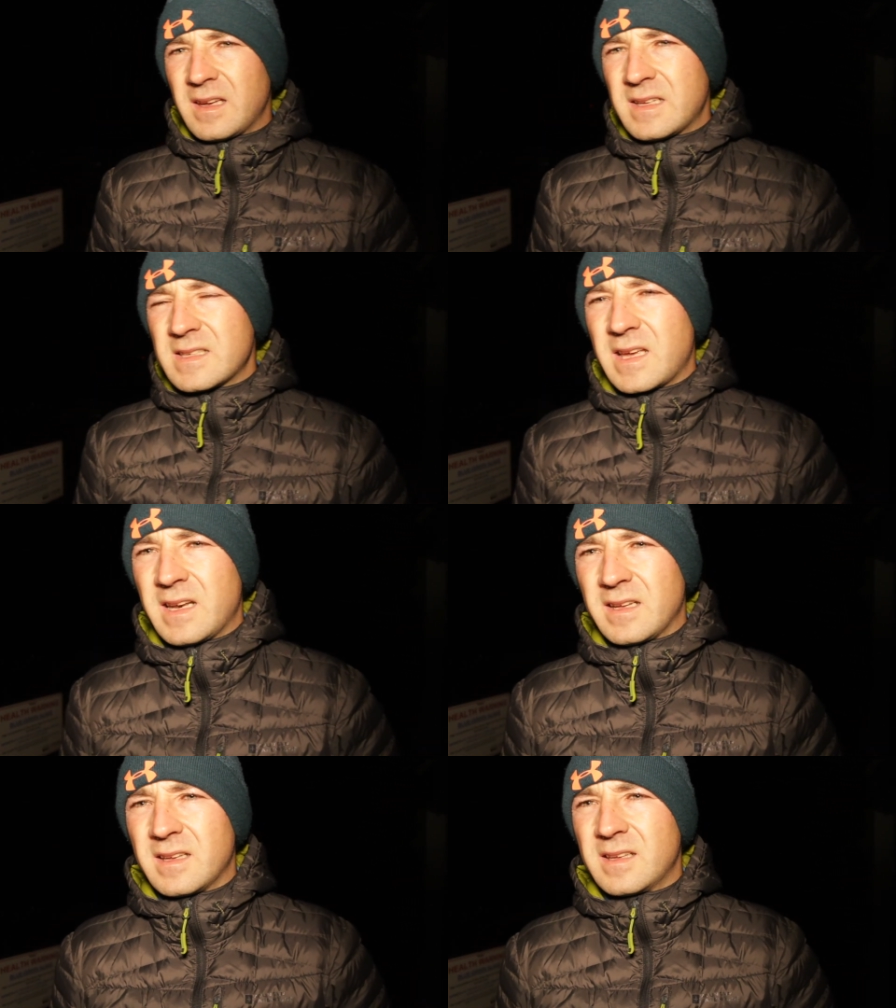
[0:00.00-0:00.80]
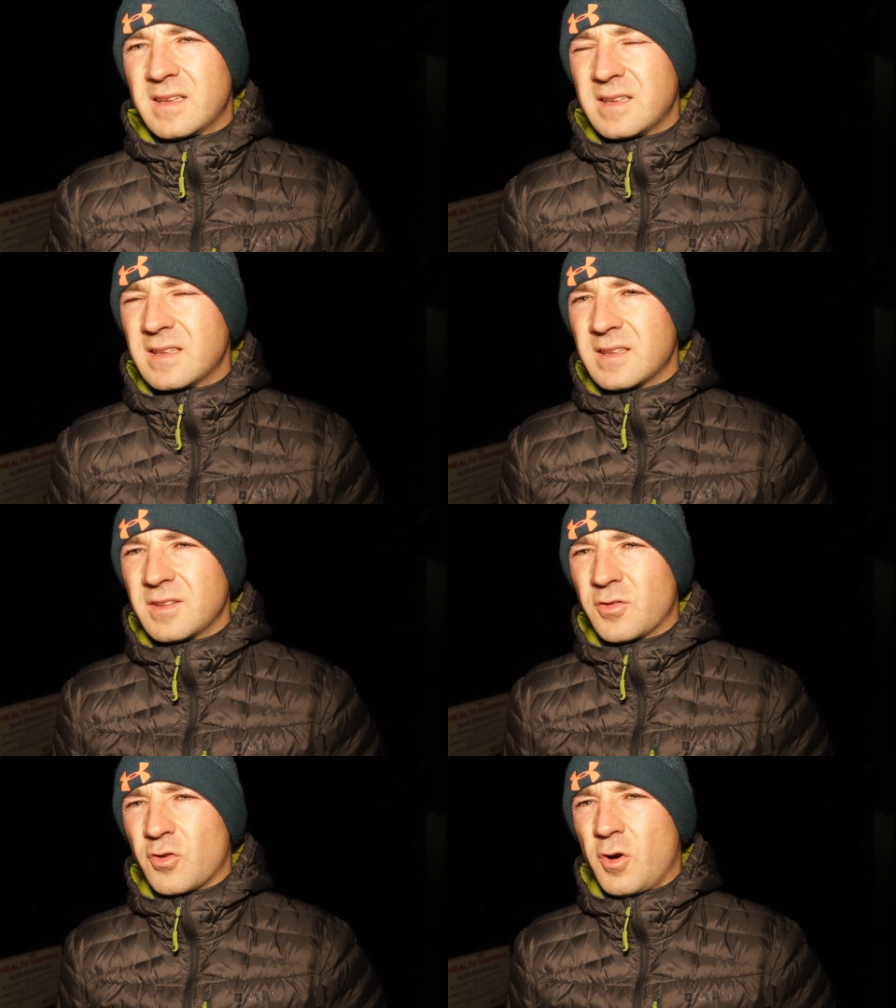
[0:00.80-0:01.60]
it's kind of
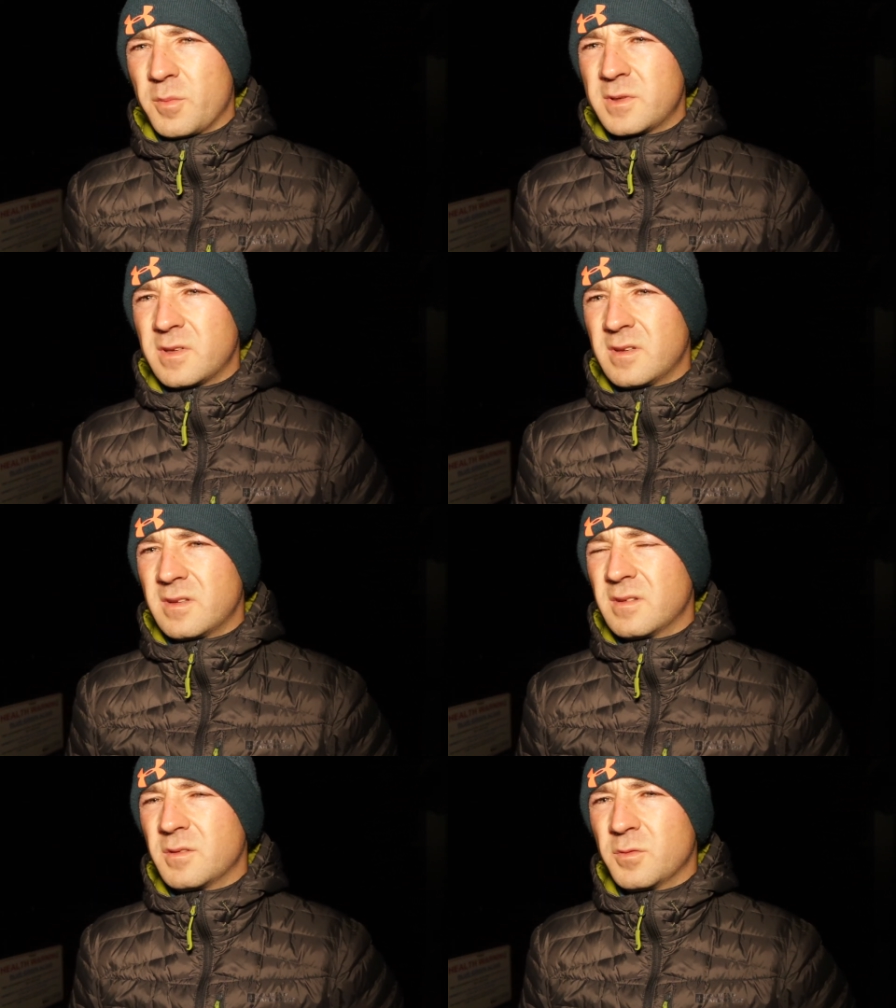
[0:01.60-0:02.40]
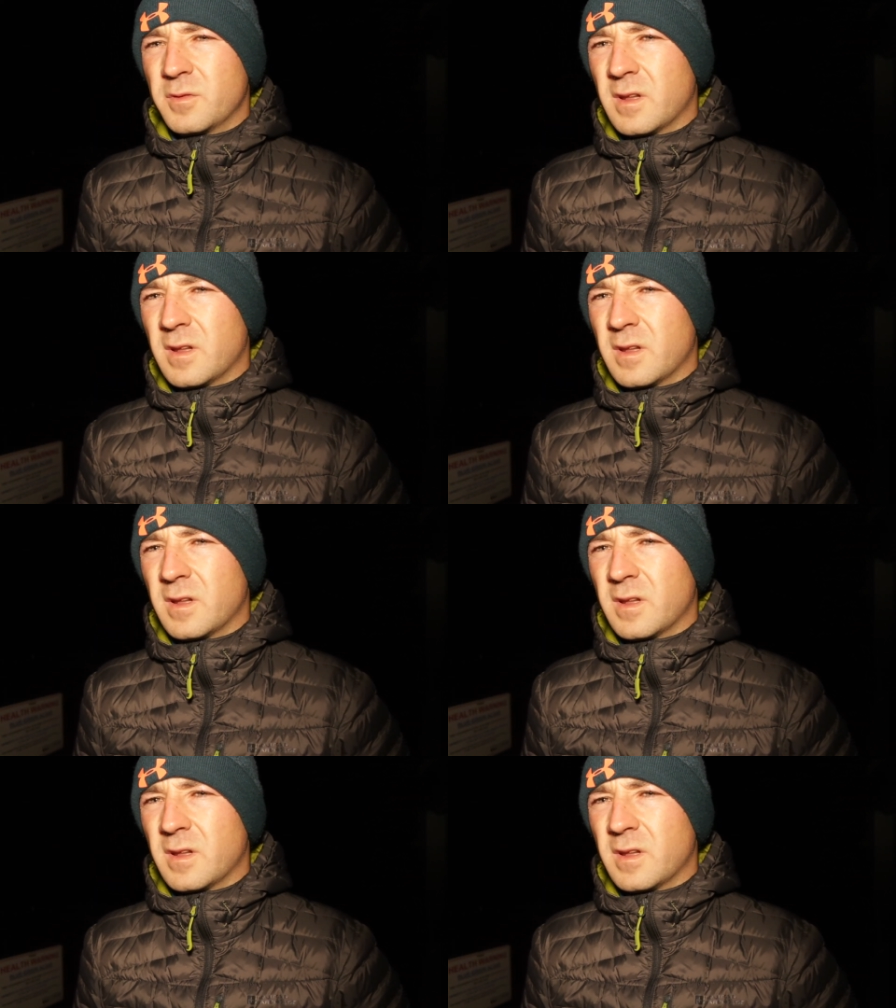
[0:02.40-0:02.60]
dropped over the